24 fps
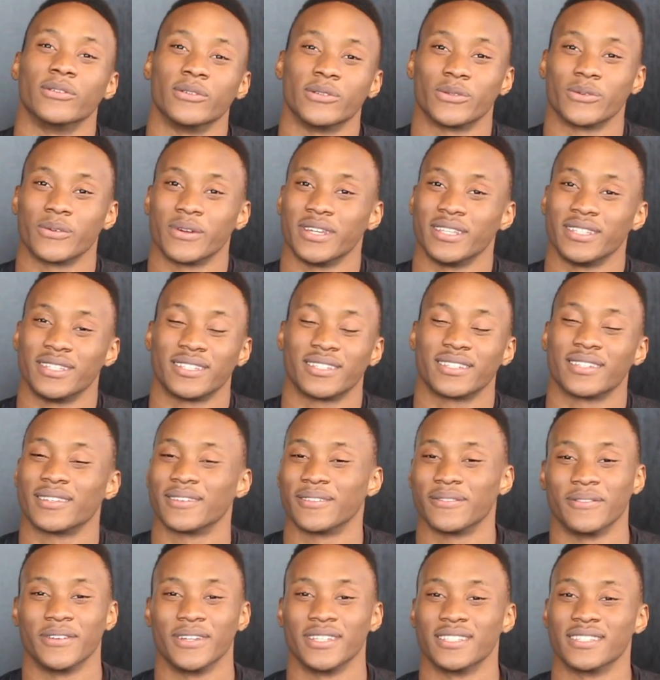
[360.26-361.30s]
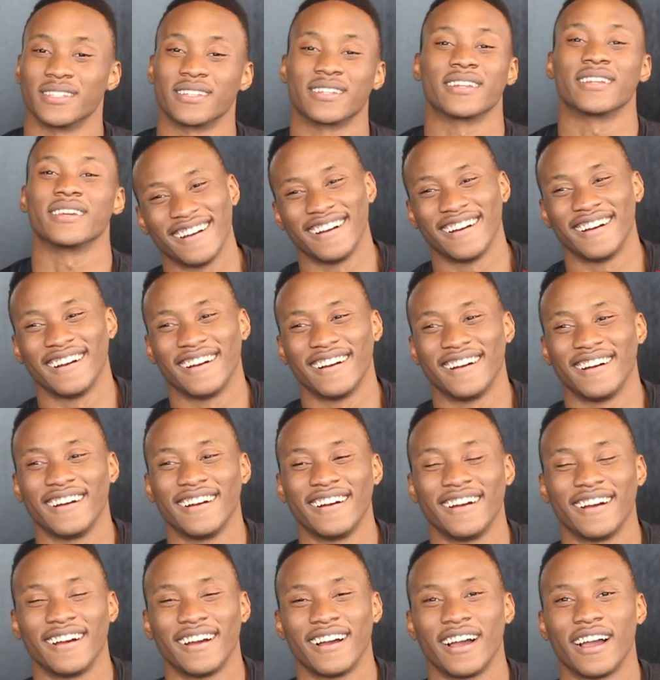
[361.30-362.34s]
to lose weight, basically.
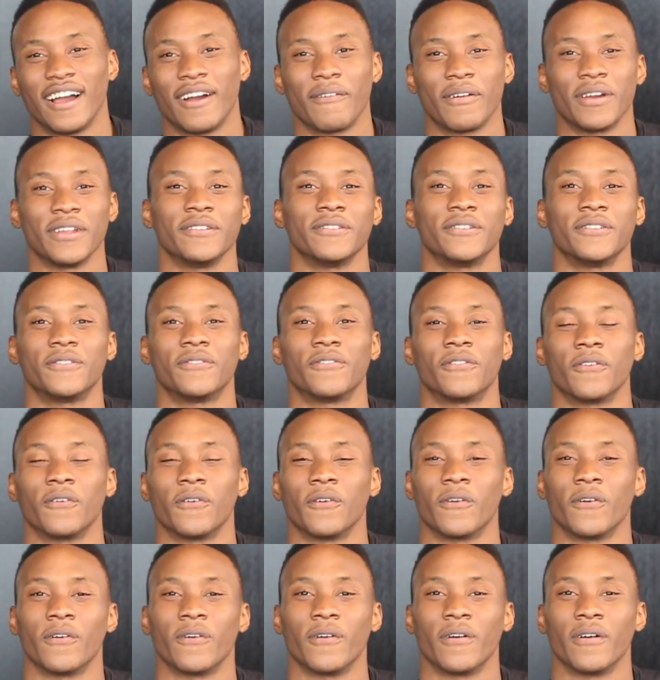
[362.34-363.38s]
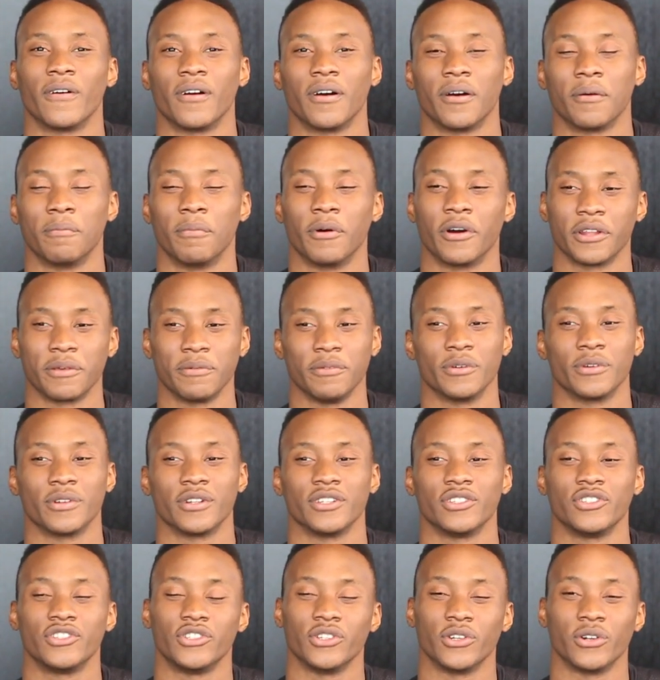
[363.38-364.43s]
I went for a
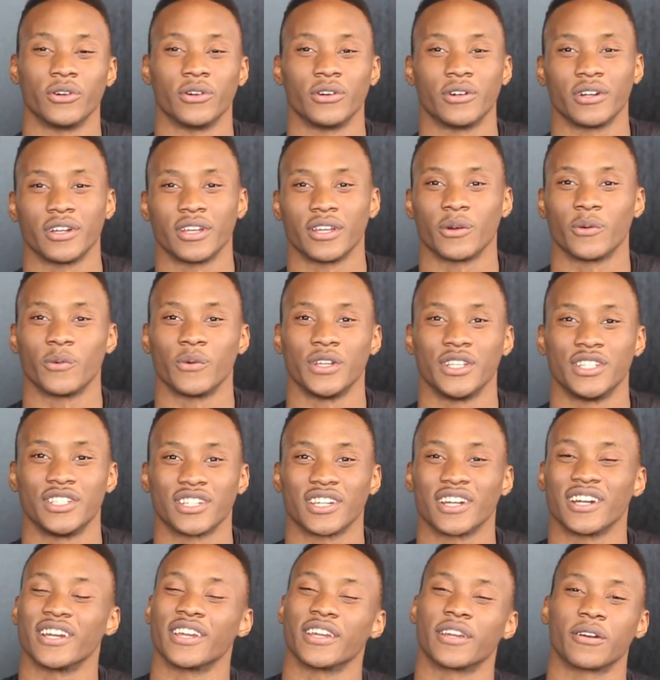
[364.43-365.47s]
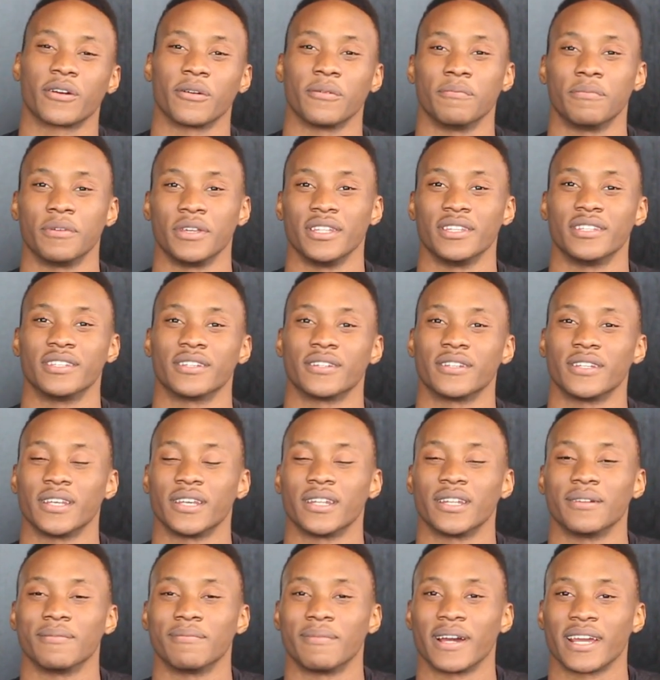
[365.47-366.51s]
bodybuilding show in which I competed
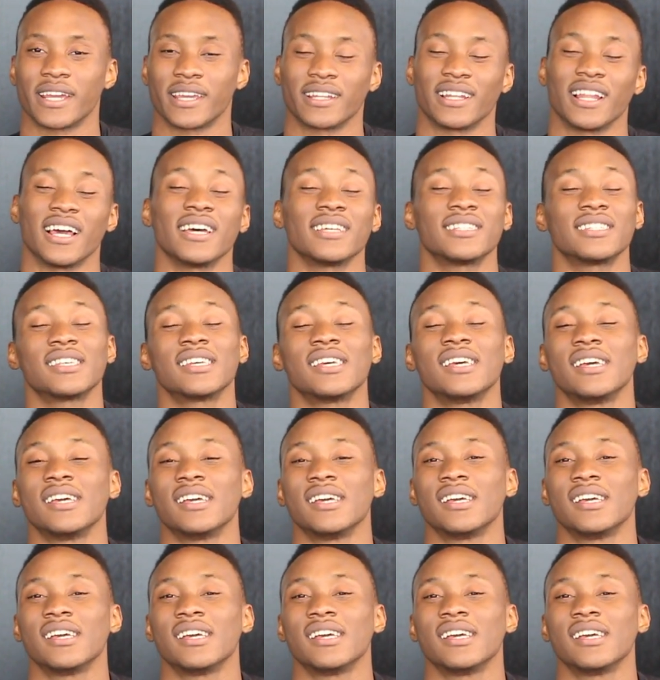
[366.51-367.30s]
in my class.